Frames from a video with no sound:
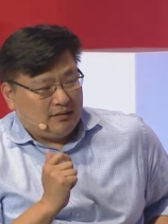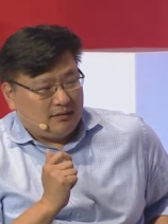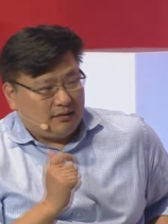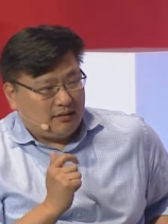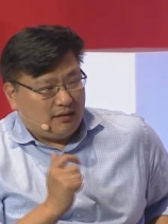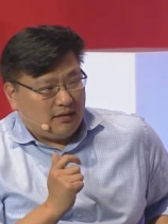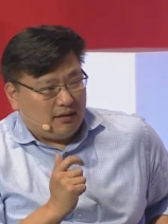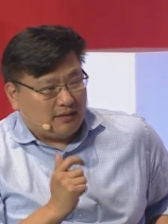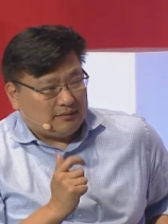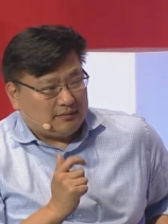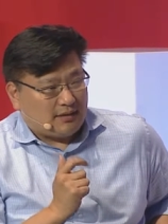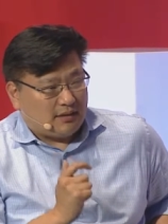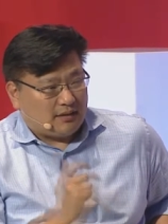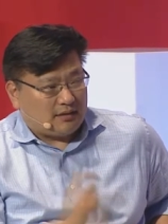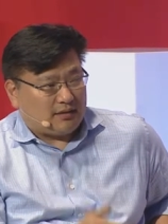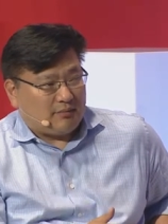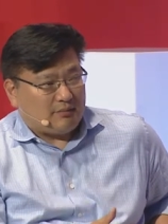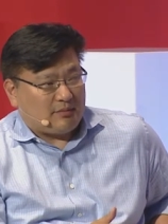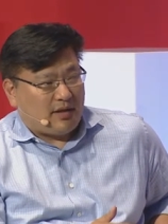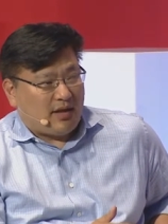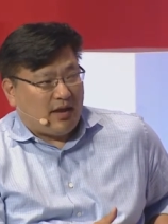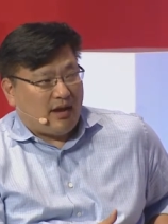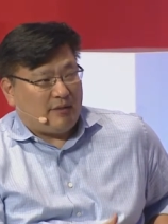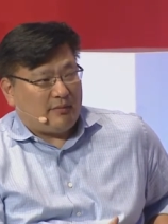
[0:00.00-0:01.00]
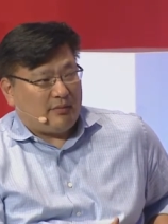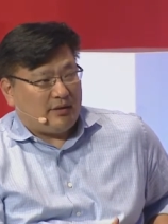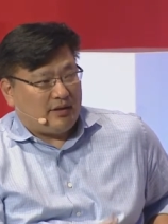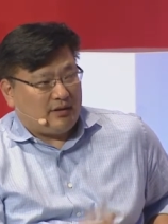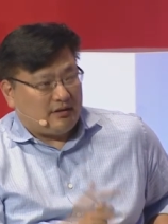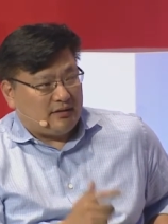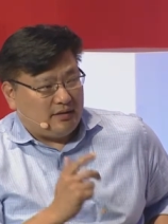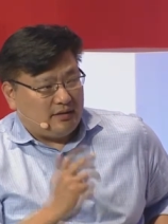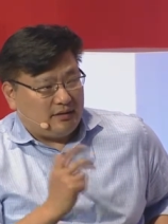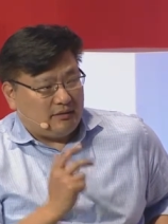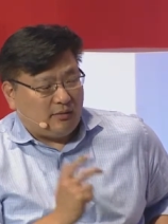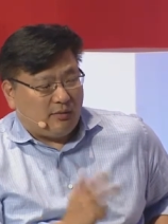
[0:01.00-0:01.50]
uh, telecom carrier,
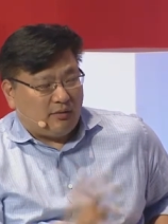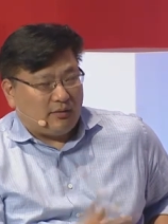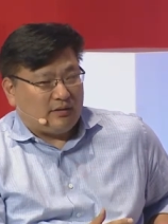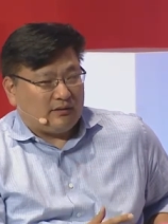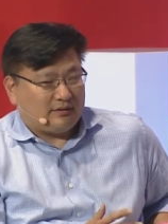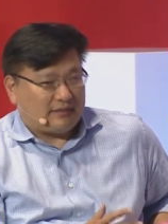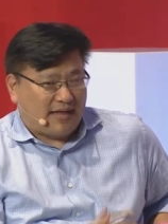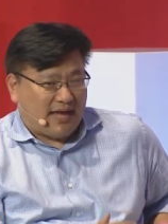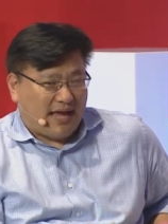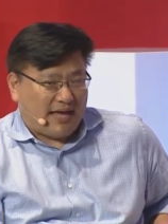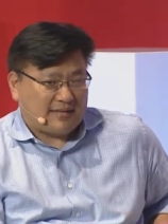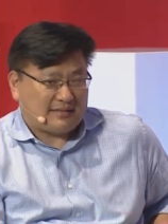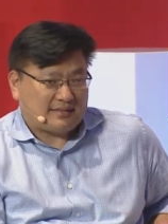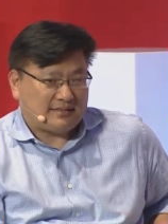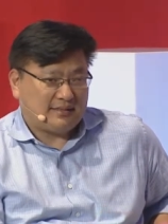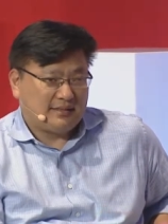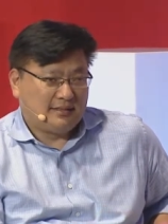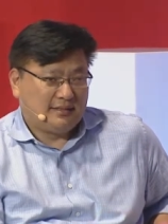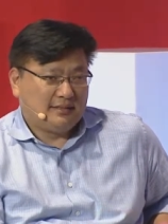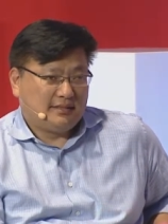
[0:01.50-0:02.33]
and oil and gas.